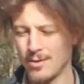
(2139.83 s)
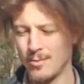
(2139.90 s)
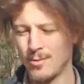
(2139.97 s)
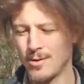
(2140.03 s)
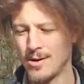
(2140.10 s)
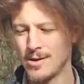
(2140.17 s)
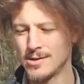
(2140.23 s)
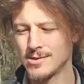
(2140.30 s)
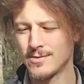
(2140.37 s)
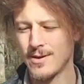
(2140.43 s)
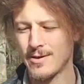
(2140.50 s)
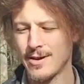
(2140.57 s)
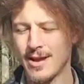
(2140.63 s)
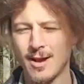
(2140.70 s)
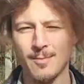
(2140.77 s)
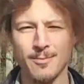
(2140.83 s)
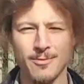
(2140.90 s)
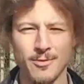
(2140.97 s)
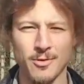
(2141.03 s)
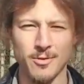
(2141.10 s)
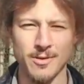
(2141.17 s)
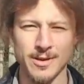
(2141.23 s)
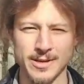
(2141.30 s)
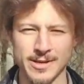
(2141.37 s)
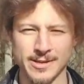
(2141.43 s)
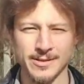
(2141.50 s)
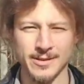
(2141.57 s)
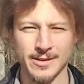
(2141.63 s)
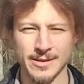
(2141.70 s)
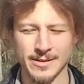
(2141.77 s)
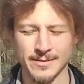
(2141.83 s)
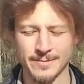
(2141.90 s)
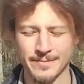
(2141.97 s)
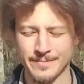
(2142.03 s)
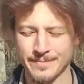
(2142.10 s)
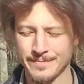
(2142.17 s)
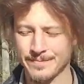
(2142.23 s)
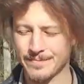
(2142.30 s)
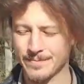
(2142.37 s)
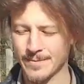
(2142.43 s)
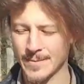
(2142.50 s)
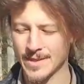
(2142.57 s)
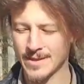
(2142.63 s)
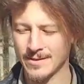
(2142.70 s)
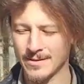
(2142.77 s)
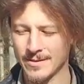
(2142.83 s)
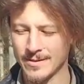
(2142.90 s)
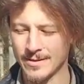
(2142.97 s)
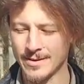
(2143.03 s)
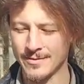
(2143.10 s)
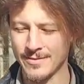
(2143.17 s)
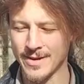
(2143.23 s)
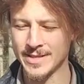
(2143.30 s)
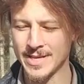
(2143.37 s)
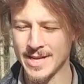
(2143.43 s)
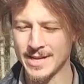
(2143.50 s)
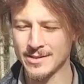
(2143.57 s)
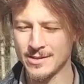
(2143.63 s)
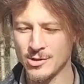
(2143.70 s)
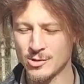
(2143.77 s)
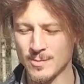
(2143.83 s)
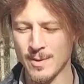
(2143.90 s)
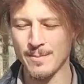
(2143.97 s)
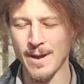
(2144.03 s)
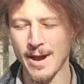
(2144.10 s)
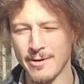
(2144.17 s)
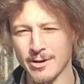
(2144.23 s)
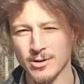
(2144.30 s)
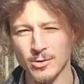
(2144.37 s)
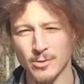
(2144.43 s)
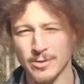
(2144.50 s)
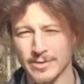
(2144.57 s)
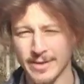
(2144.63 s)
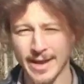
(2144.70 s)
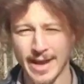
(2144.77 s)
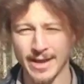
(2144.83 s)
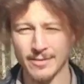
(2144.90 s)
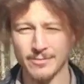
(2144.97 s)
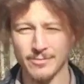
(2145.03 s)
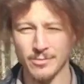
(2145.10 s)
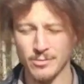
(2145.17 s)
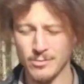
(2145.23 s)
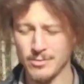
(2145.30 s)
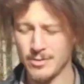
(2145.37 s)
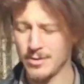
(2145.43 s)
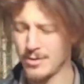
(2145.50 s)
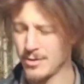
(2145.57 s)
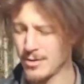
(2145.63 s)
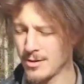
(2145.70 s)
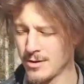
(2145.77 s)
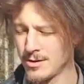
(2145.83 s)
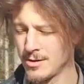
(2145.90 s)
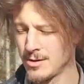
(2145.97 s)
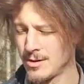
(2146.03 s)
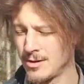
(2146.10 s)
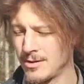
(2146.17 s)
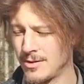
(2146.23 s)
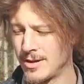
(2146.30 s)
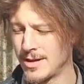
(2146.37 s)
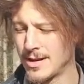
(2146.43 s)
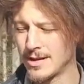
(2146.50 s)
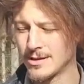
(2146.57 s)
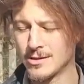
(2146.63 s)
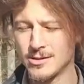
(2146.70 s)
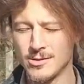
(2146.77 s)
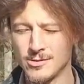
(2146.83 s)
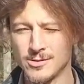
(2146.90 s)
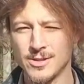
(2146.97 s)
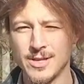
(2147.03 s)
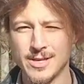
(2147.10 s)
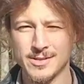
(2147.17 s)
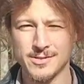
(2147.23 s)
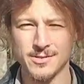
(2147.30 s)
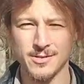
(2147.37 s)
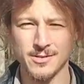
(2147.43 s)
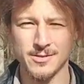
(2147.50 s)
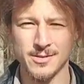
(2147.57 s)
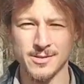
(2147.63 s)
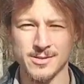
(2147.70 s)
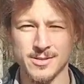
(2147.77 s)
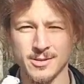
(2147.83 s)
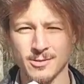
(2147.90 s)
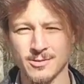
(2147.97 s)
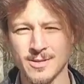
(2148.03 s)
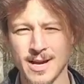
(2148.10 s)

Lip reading: was very helpful in if I needed to use my paracord to hang food, then I could use this to still